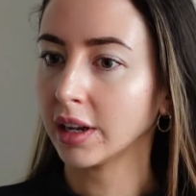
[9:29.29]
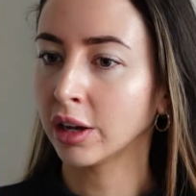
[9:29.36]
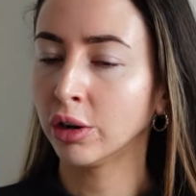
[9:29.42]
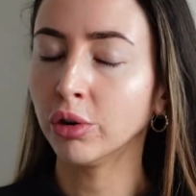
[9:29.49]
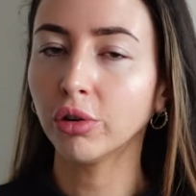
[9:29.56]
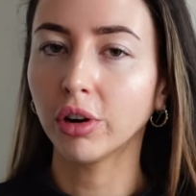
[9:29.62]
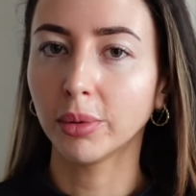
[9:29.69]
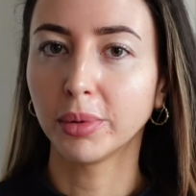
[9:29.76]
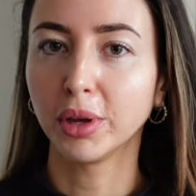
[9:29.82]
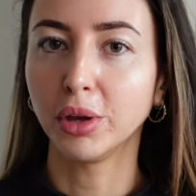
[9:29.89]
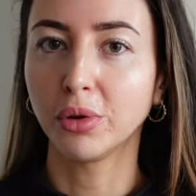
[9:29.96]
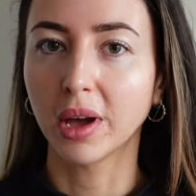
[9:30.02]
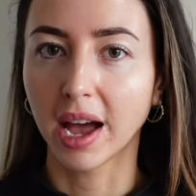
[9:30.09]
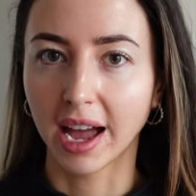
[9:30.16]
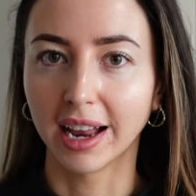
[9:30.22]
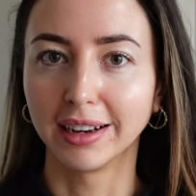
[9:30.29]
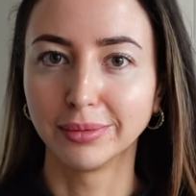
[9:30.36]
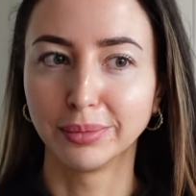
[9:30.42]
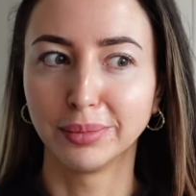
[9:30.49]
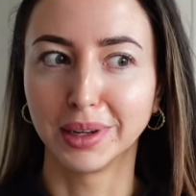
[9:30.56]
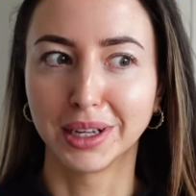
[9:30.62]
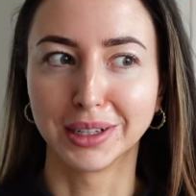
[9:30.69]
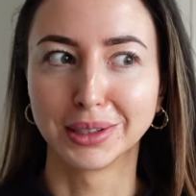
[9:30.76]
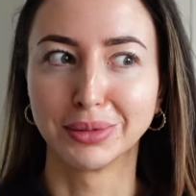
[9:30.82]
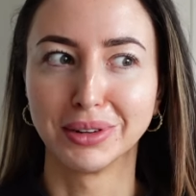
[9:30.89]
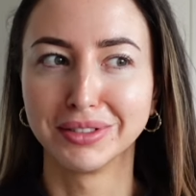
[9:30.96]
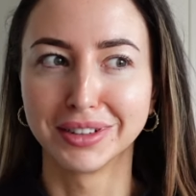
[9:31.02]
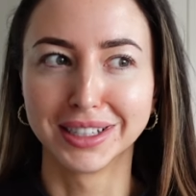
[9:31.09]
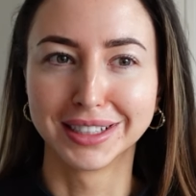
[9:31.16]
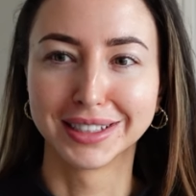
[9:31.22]
Laura, but you can, because
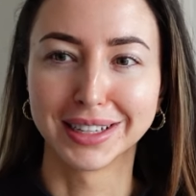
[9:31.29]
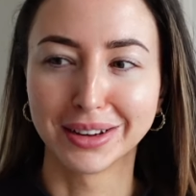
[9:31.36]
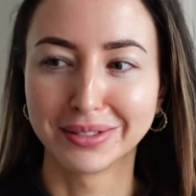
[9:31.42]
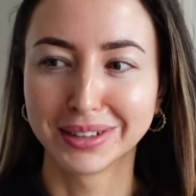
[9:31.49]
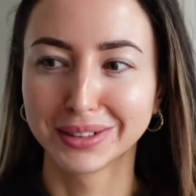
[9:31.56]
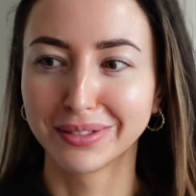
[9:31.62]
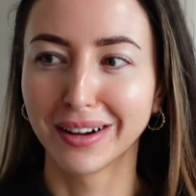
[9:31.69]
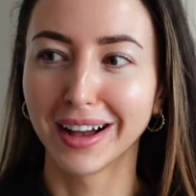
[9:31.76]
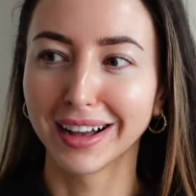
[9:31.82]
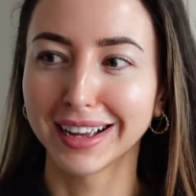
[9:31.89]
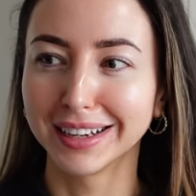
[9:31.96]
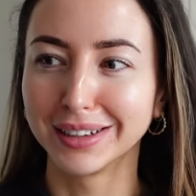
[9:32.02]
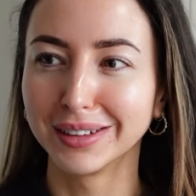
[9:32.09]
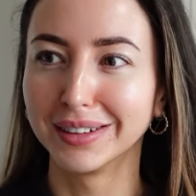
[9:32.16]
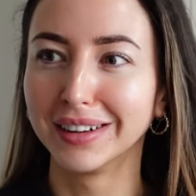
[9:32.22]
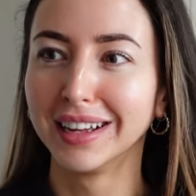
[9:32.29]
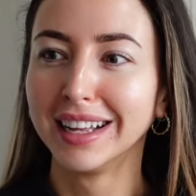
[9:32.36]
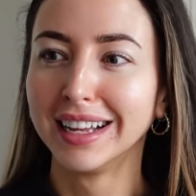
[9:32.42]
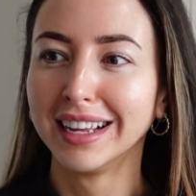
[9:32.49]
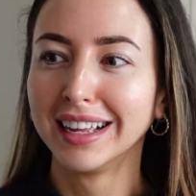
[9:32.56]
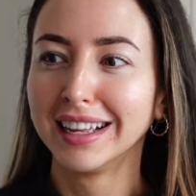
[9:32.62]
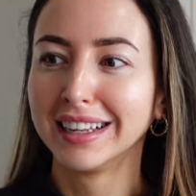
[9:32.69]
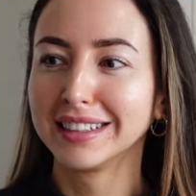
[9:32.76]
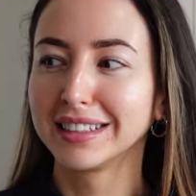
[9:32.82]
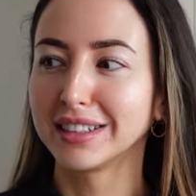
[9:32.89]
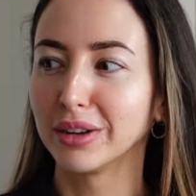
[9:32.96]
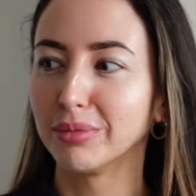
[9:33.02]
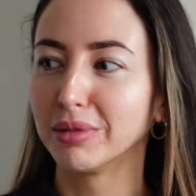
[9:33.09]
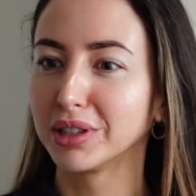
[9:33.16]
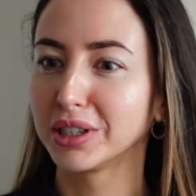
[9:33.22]
we've done so much work and you're
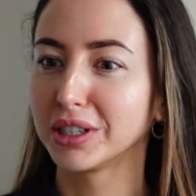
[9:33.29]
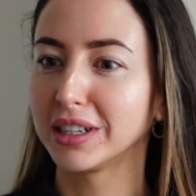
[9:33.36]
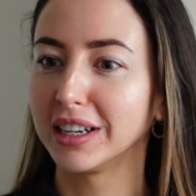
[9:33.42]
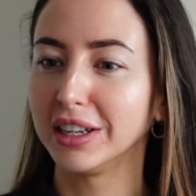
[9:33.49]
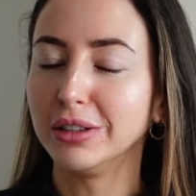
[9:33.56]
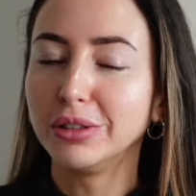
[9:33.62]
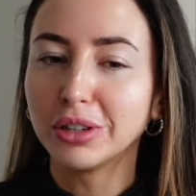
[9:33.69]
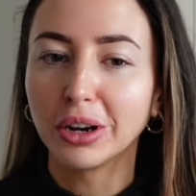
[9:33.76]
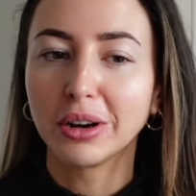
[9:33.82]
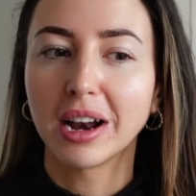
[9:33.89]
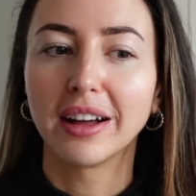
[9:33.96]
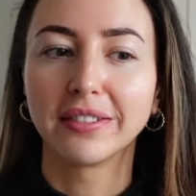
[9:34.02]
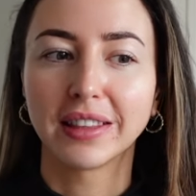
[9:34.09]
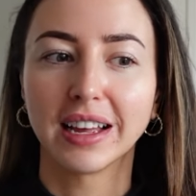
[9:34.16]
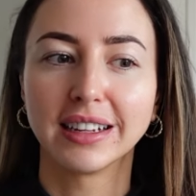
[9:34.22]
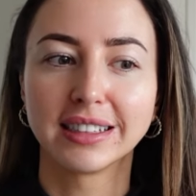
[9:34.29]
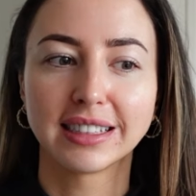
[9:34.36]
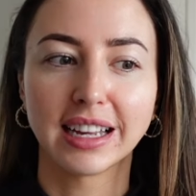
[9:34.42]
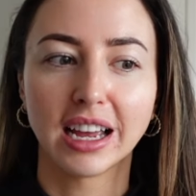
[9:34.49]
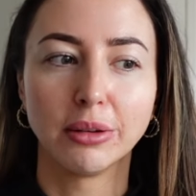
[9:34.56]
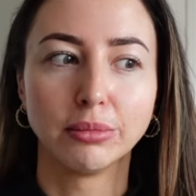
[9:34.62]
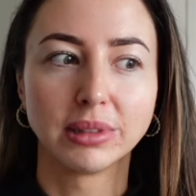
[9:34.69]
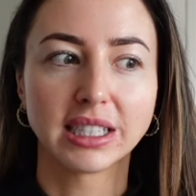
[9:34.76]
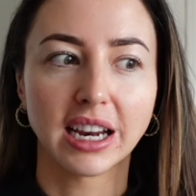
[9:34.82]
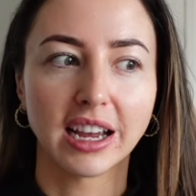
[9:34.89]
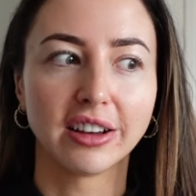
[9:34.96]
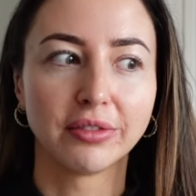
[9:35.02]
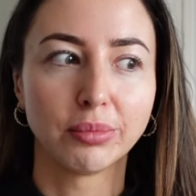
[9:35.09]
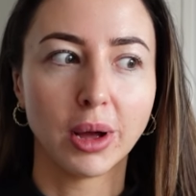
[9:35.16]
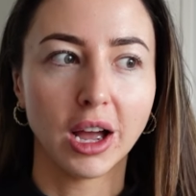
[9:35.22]
so much, you don't have that same state
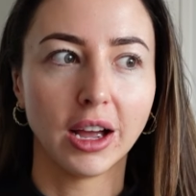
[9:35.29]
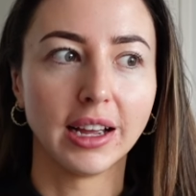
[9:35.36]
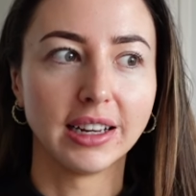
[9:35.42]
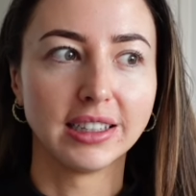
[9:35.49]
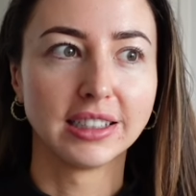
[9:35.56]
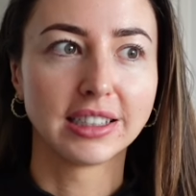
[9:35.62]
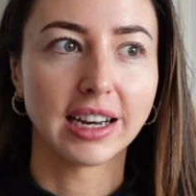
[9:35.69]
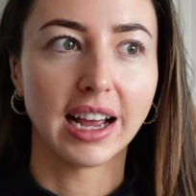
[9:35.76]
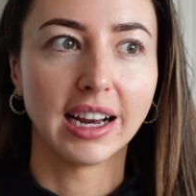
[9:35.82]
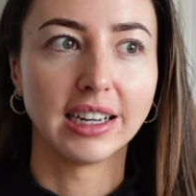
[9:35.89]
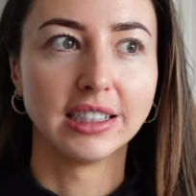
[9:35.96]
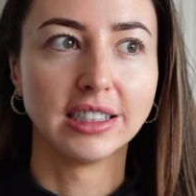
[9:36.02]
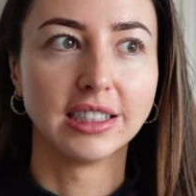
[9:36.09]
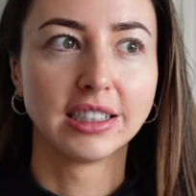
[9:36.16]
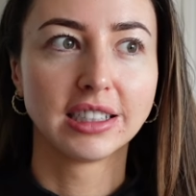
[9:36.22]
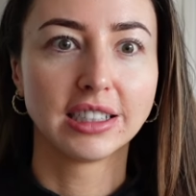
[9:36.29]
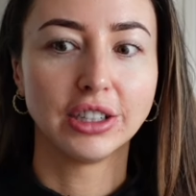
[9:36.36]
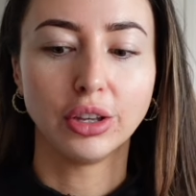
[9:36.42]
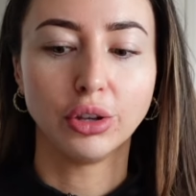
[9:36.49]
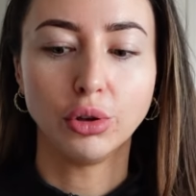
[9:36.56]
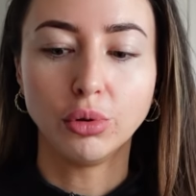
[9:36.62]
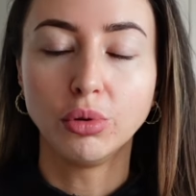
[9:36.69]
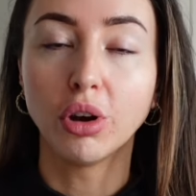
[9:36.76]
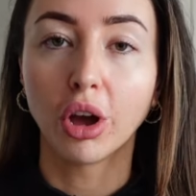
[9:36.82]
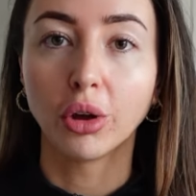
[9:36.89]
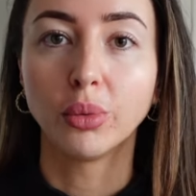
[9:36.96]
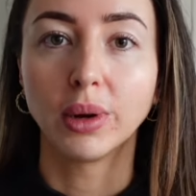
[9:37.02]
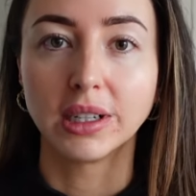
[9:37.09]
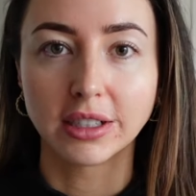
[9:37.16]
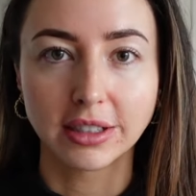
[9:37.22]
of mind, and you
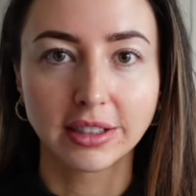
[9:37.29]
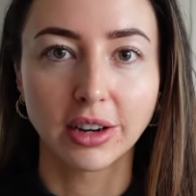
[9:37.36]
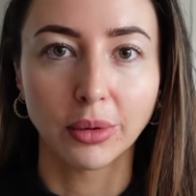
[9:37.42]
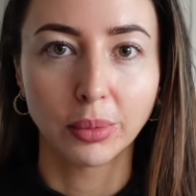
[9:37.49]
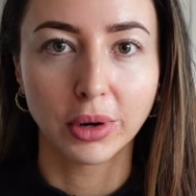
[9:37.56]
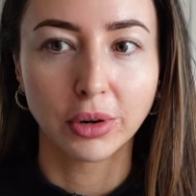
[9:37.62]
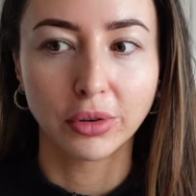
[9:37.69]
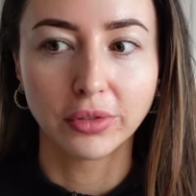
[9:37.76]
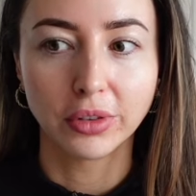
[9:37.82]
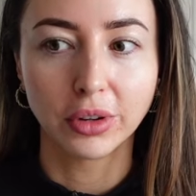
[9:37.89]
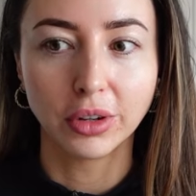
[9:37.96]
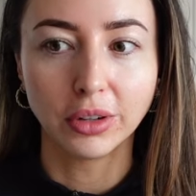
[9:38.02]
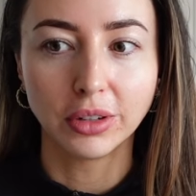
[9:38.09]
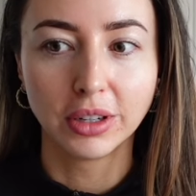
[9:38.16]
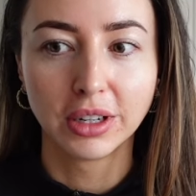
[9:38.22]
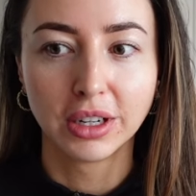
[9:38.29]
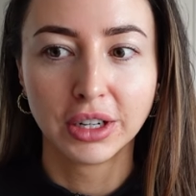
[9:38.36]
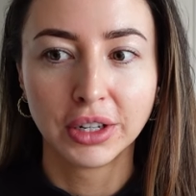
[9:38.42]
know when to stop when you're full.